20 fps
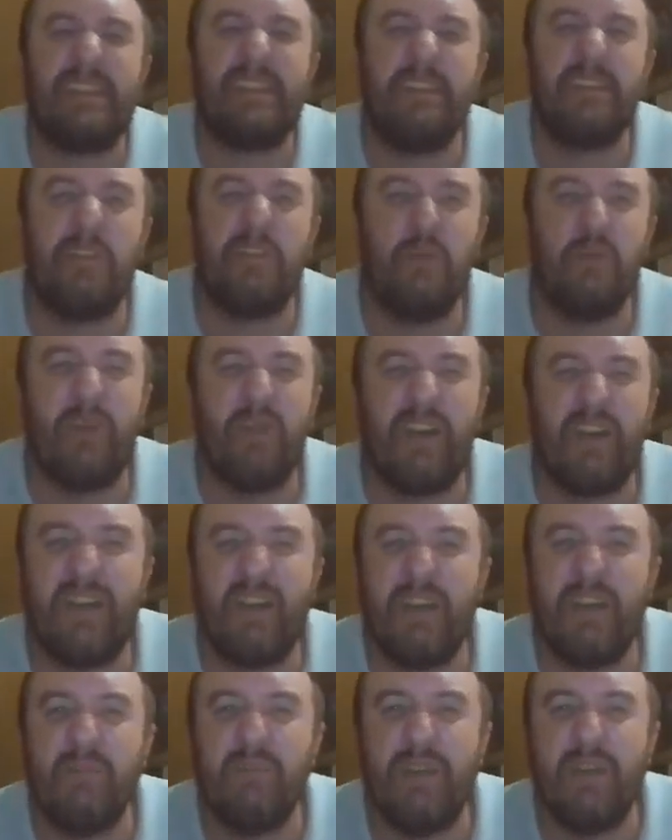You know what
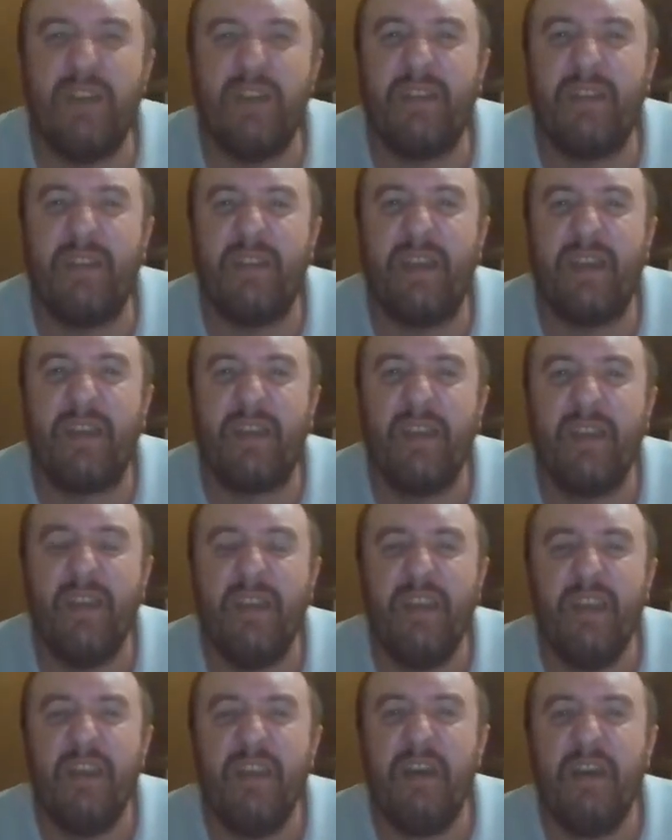I mean? Like,
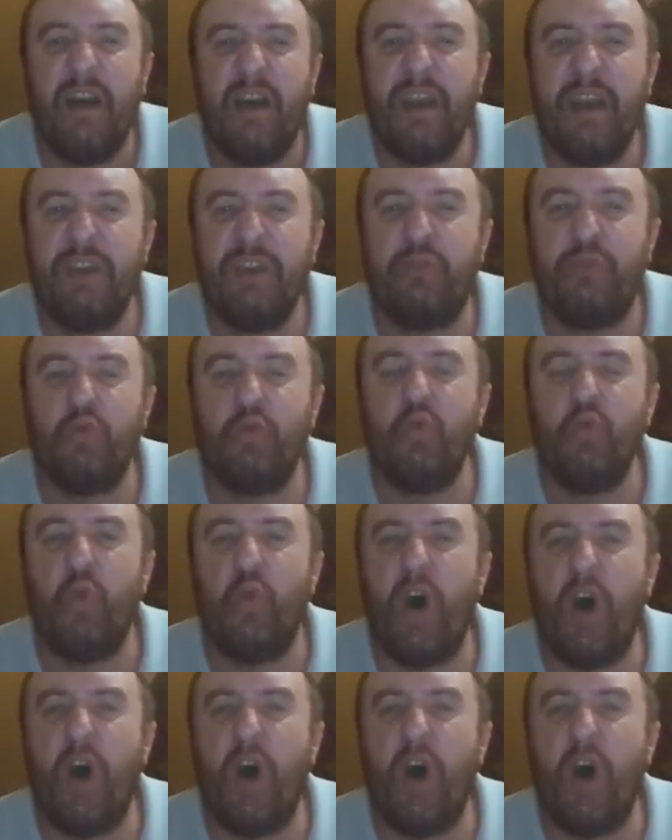I grew